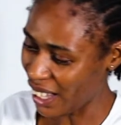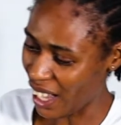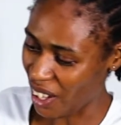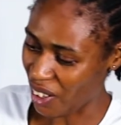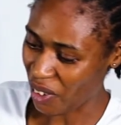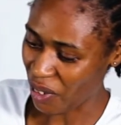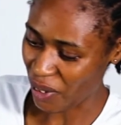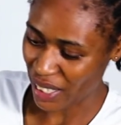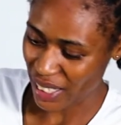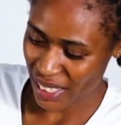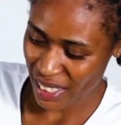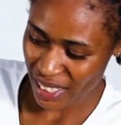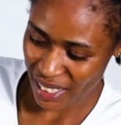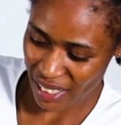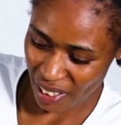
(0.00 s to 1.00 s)
I
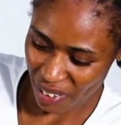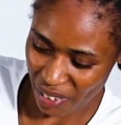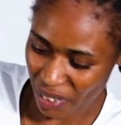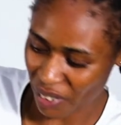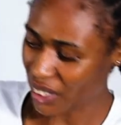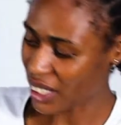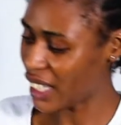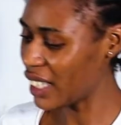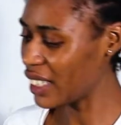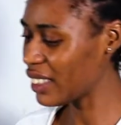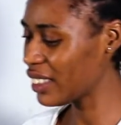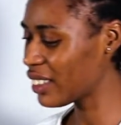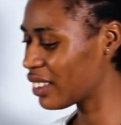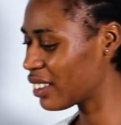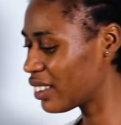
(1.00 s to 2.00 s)
always
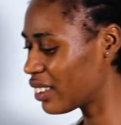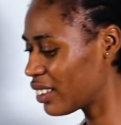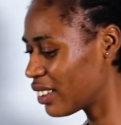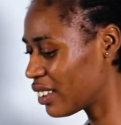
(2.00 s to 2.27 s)
onions.